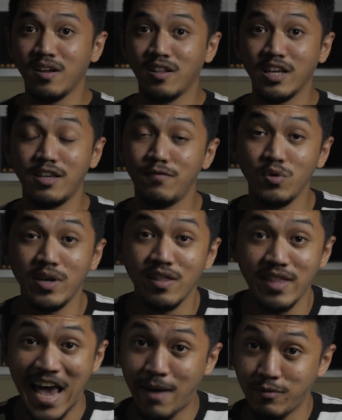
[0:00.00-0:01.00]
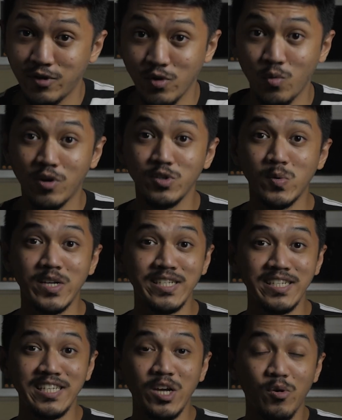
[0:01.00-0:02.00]
Like if you get the Aperture
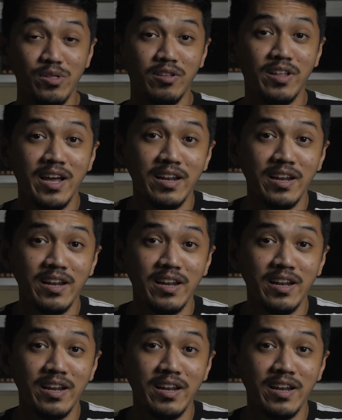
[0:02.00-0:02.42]
120D or the